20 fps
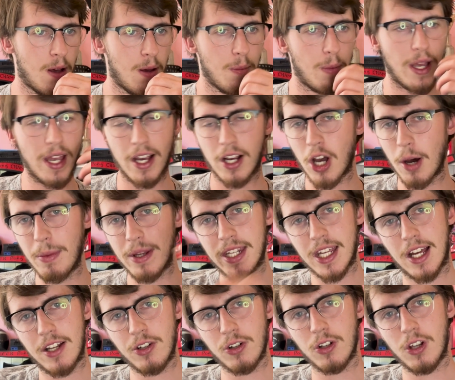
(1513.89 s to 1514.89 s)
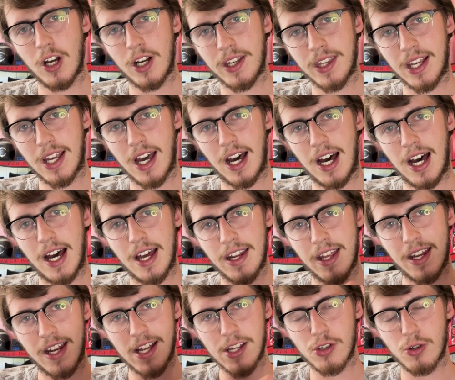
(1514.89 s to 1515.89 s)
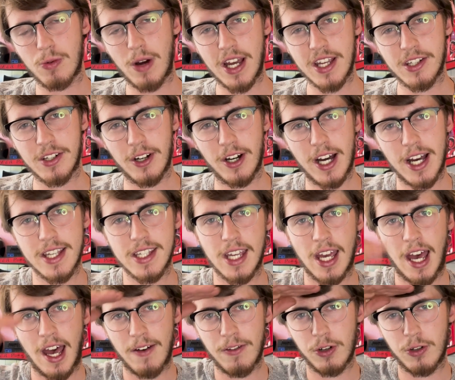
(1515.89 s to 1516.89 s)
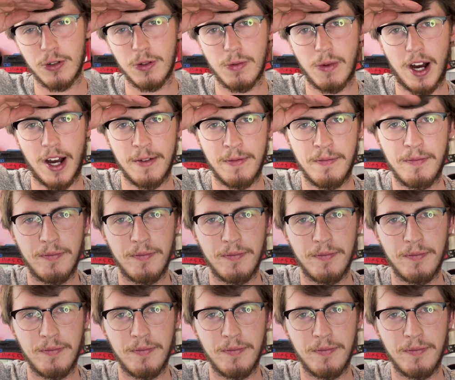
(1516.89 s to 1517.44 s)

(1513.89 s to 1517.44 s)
But yeah, comment down your lock of the card, and as always, guys, have a good one.